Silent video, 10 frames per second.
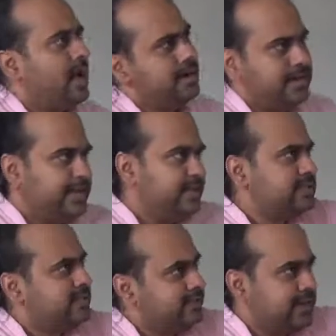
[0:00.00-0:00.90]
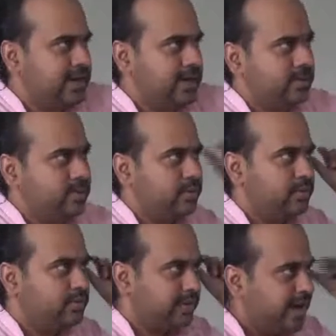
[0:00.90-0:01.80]
I'll take this and then I'll come to
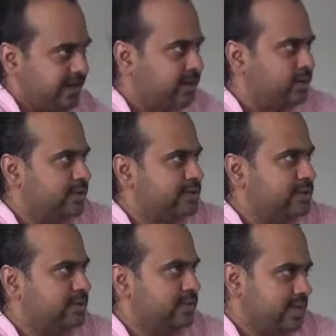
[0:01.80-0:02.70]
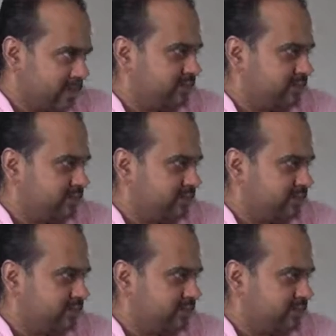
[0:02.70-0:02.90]
you. Related to this? Yeah.